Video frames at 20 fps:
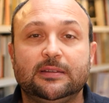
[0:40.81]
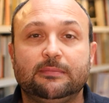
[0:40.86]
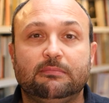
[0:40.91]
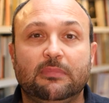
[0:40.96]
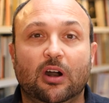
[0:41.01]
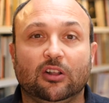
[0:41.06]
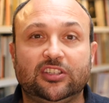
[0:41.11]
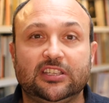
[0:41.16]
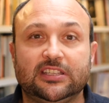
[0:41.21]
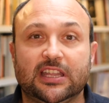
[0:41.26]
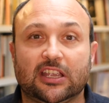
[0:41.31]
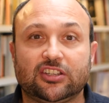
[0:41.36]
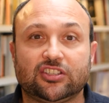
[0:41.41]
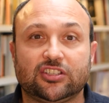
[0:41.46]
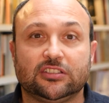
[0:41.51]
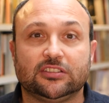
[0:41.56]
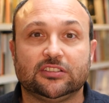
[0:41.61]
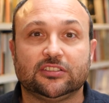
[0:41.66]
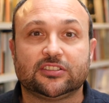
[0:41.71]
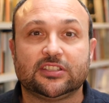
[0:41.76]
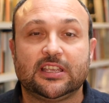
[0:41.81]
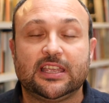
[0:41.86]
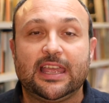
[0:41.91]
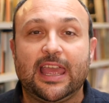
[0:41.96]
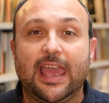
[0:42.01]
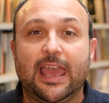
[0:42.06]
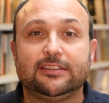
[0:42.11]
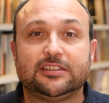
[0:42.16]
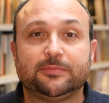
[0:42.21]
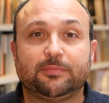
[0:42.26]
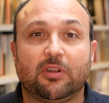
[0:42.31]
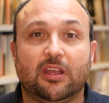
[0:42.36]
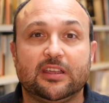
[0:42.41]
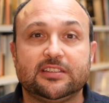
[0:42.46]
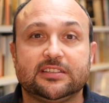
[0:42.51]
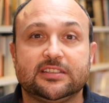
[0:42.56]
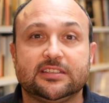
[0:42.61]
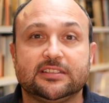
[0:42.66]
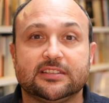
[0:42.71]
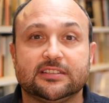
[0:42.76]
multinationals,
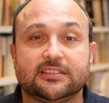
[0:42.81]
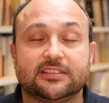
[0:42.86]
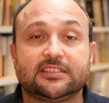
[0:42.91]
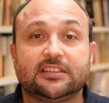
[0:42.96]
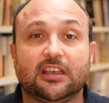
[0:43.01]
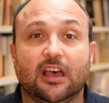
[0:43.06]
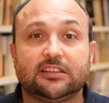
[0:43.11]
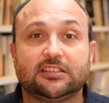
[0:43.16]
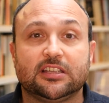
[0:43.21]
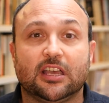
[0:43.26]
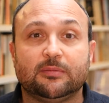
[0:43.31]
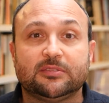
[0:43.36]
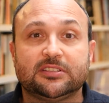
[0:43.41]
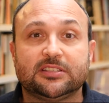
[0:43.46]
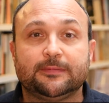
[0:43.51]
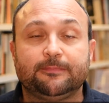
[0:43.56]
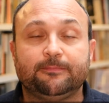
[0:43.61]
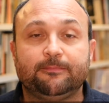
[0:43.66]
enterprises, and startups